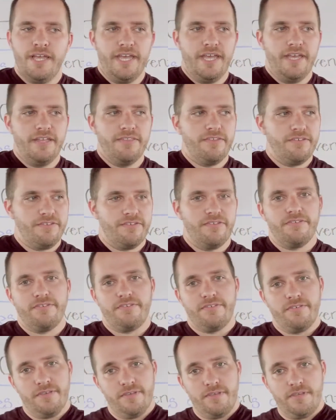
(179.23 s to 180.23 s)
and this
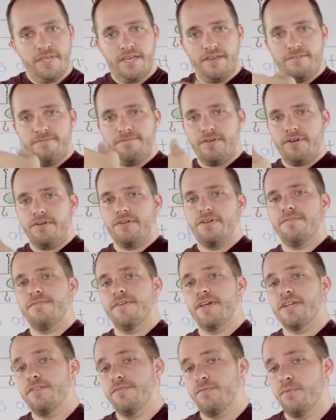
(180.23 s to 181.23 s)
is a very
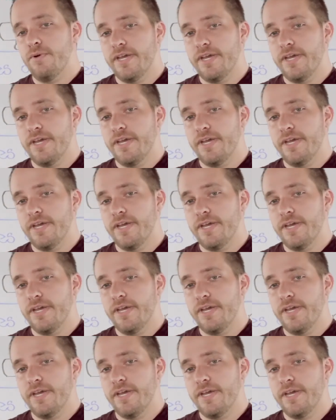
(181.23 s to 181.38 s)
effective